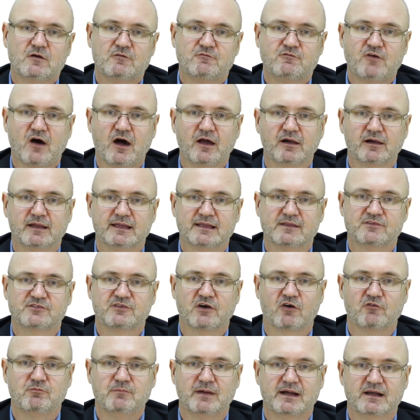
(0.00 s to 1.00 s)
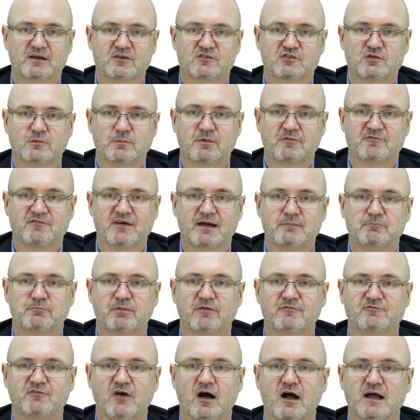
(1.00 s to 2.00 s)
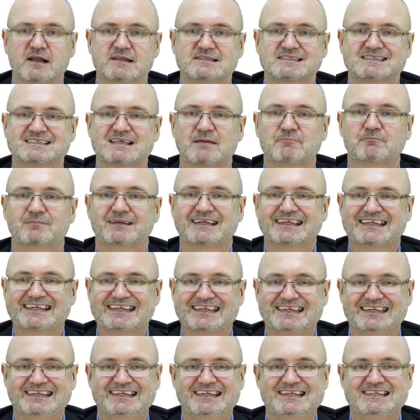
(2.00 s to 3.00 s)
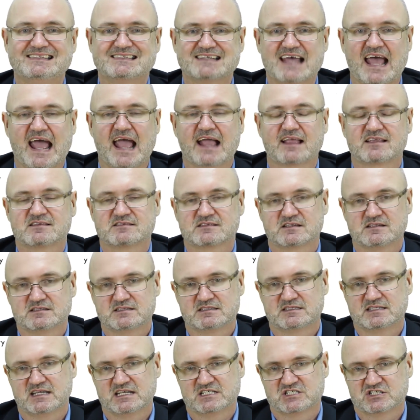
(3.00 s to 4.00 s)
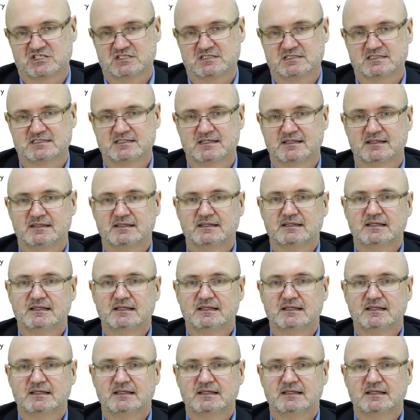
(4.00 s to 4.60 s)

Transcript: Finally, a self-managed super fund provides some key tax concessions.